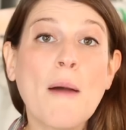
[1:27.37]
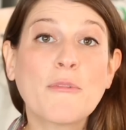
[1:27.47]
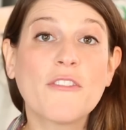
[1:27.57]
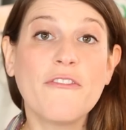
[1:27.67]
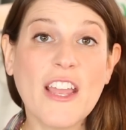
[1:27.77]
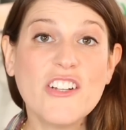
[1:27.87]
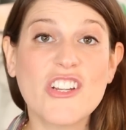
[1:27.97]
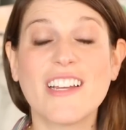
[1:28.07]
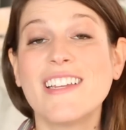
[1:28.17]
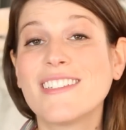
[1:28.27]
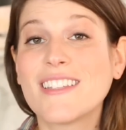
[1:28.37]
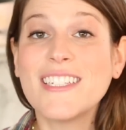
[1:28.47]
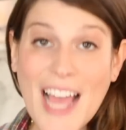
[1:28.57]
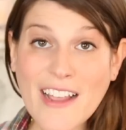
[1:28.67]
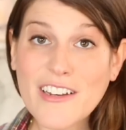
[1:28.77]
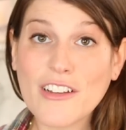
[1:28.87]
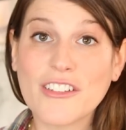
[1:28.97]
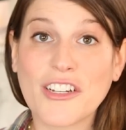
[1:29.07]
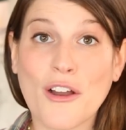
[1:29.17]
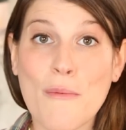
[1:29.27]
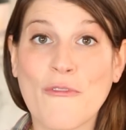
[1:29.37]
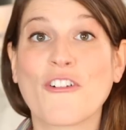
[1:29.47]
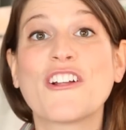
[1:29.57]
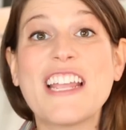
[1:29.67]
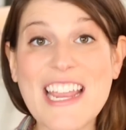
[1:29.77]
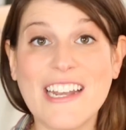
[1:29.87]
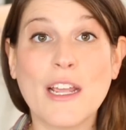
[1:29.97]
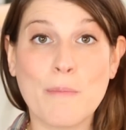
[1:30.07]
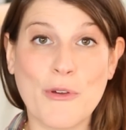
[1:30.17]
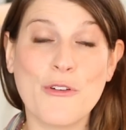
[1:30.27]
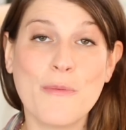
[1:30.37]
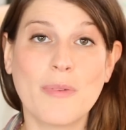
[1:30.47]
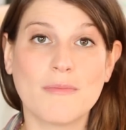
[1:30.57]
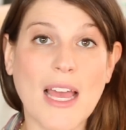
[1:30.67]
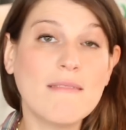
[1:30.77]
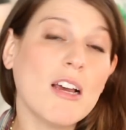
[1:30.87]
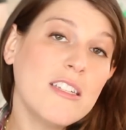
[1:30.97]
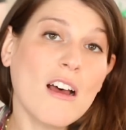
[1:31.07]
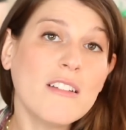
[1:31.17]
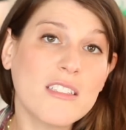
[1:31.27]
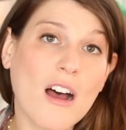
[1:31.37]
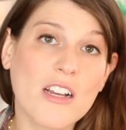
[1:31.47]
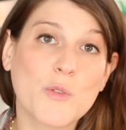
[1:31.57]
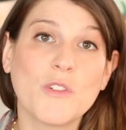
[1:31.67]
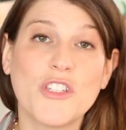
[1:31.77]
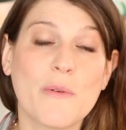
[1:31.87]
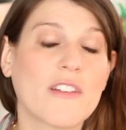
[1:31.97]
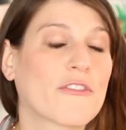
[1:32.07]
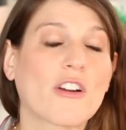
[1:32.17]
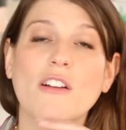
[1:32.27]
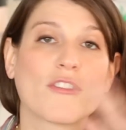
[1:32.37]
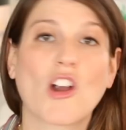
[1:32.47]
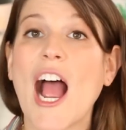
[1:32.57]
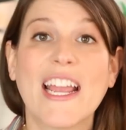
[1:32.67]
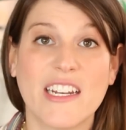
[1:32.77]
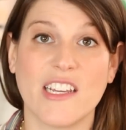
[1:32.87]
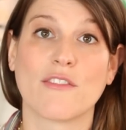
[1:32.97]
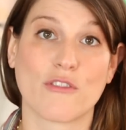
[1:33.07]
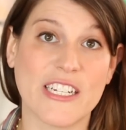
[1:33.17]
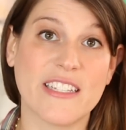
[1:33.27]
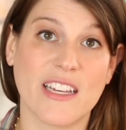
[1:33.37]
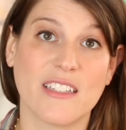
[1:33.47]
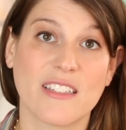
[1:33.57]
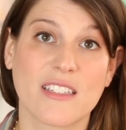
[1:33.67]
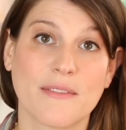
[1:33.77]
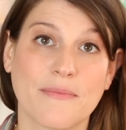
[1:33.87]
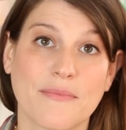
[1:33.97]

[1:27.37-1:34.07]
Coprophagia is the technical term for eating poop, and adult dogs will do it for a variety of reasons.